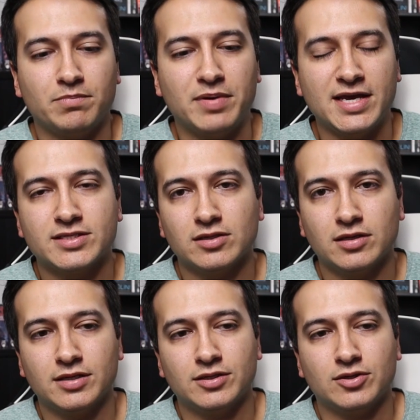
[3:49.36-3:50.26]
based
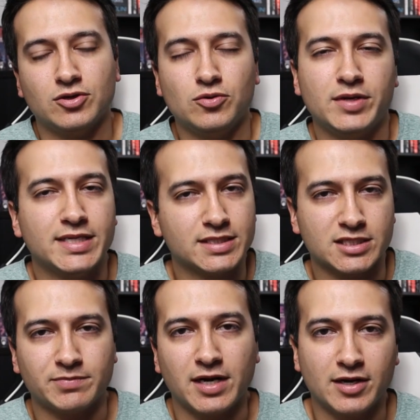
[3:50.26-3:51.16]
on who he's
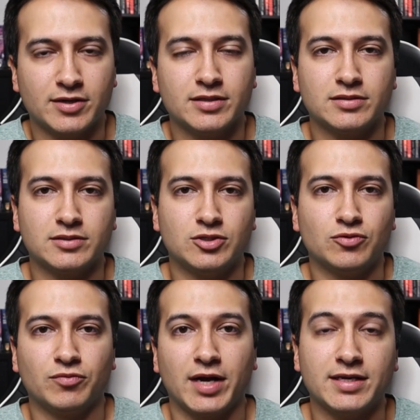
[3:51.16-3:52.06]
inspired to
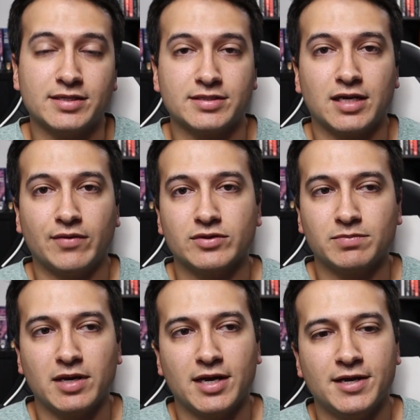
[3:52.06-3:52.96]
write his novels
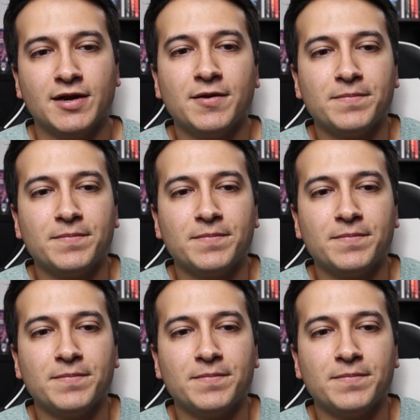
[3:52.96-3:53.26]
by,